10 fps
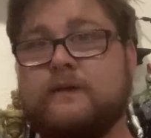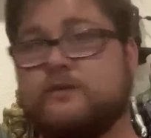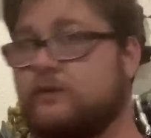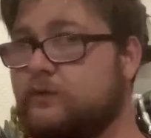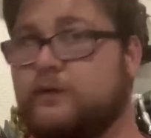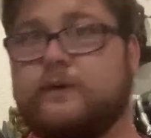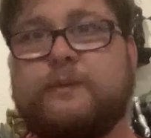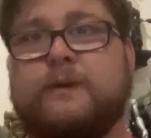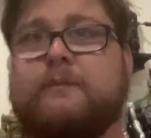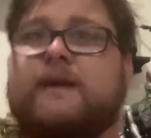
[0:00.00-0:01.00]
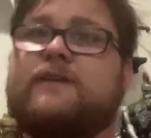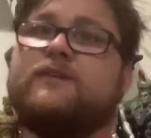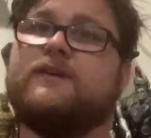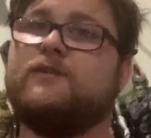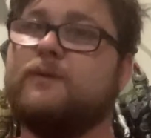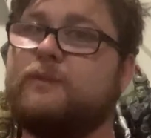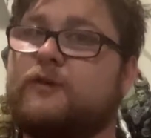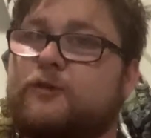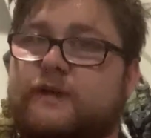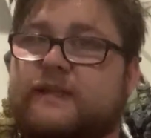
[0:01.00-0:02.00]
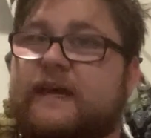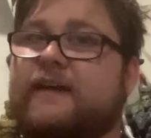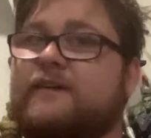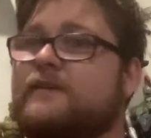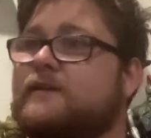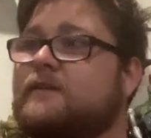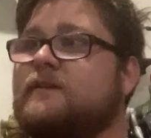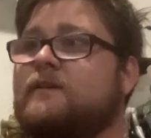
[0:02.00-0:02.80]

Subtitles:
So if you want to be amazing, you want to be spectacular,